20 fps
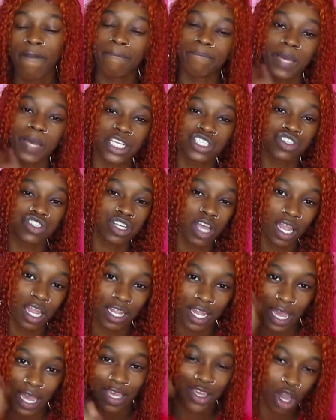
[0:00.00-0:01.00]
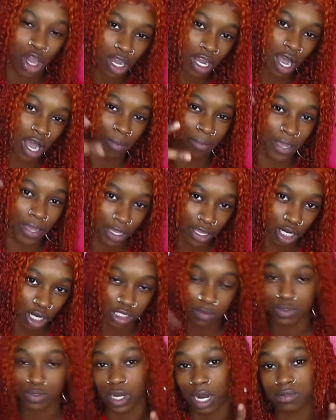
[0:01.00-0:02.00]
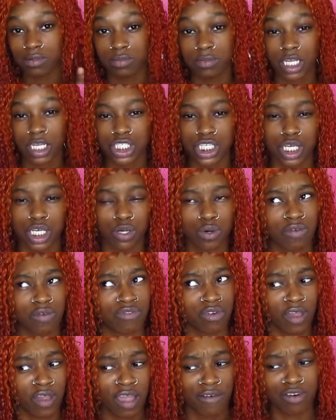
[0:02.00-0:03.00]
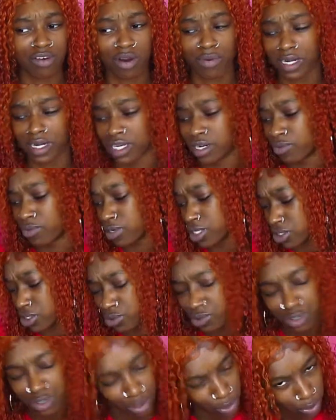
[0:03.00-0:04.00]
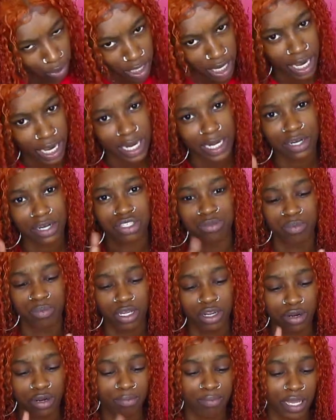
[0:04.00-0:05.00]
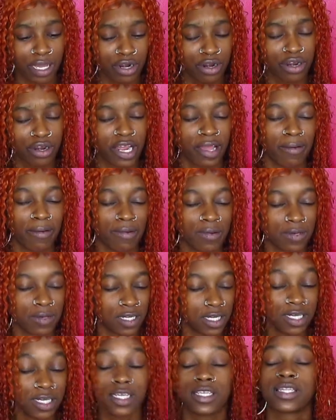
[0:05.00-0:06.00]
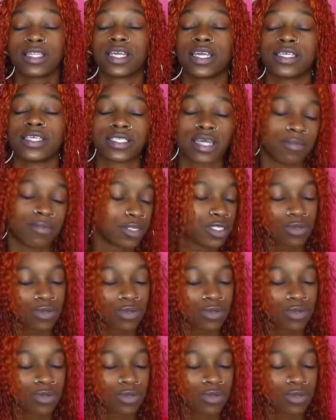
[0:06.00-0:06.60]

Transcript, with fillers: Make sure y'all like, y'all comment, and y'all subscribe to my channel if you haven't already. Then what are you doing? And there's bigger, better, and good things coming